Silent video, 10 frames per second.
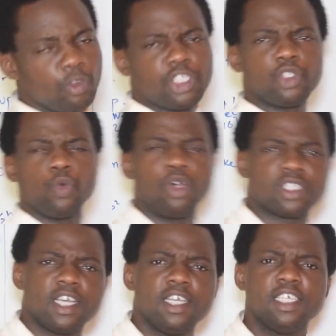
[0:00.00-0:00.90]
which is the what?
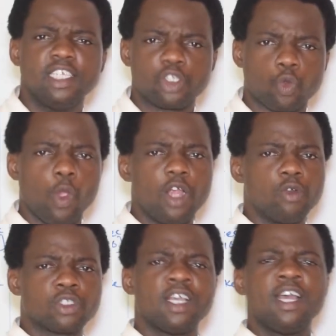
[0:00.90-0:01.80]
The square
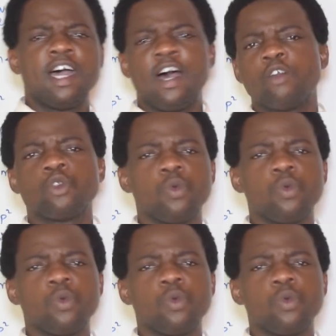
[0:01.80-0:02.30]
root. How do